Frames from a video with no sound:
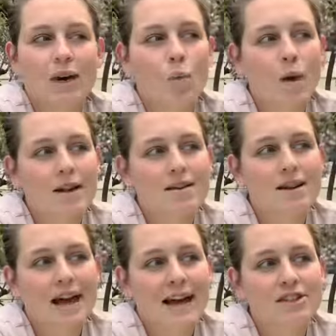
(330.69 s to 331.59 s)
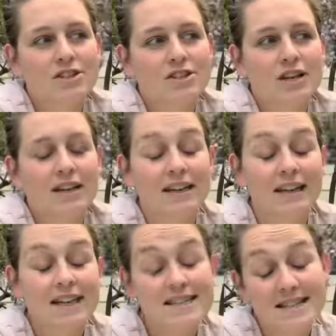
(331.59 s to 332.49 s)
One hatched
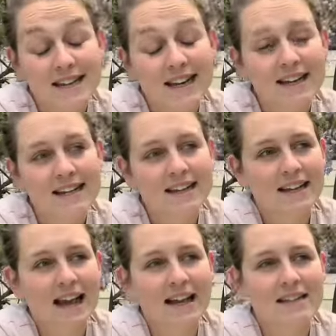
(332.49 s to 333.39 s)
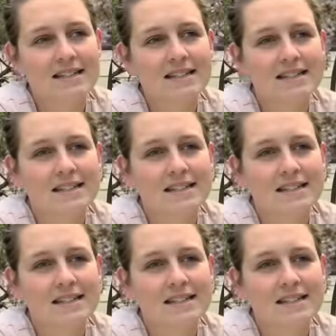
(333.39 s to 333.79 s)
yesterday and